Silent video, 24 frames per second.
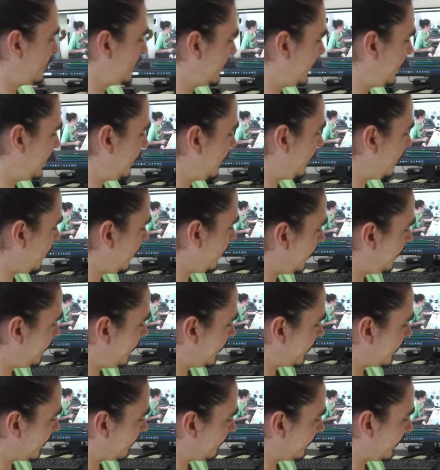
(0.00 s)
heat up,
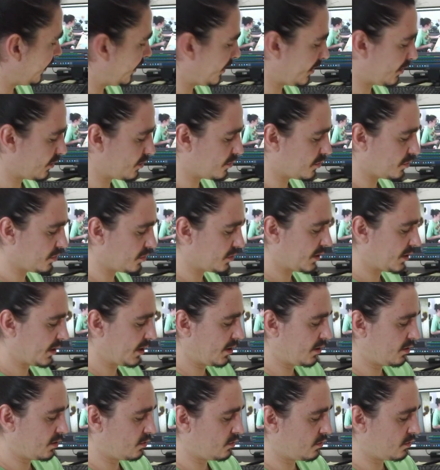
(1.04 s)
and I've let it cool
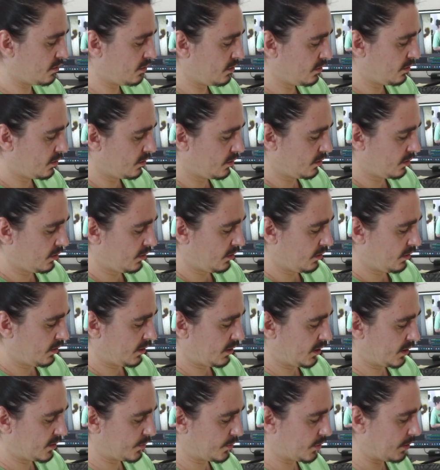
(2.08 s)
down.
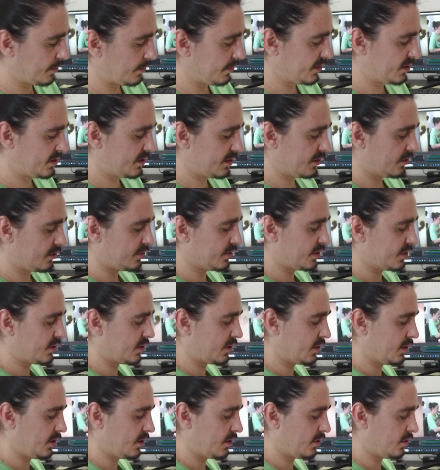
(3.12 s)
It's probably still just a
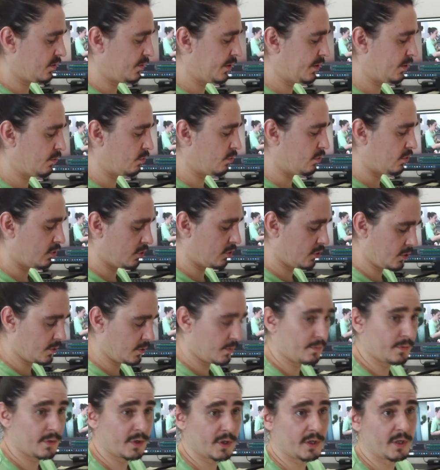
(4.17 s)
little bit
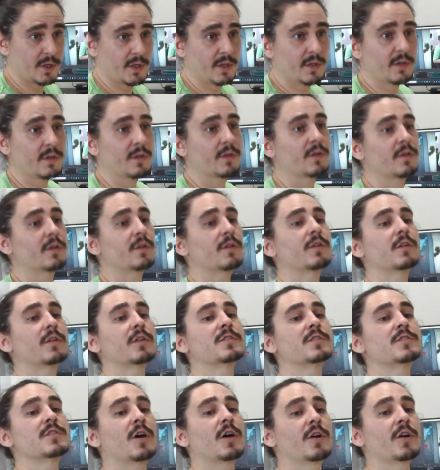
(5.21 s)
warm, but the
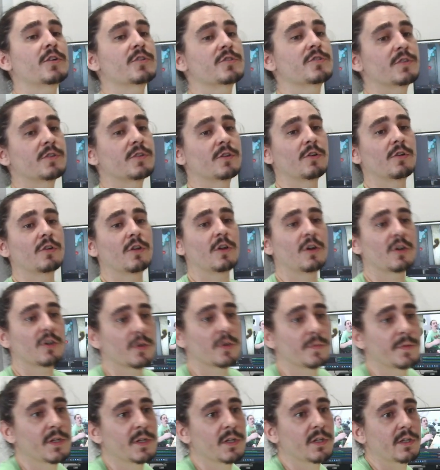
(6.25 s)
solder should no
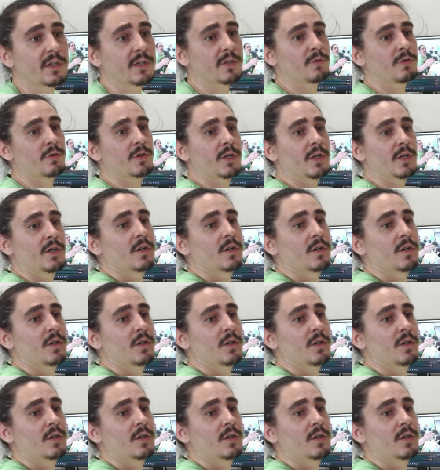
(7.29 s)
longer be liquid.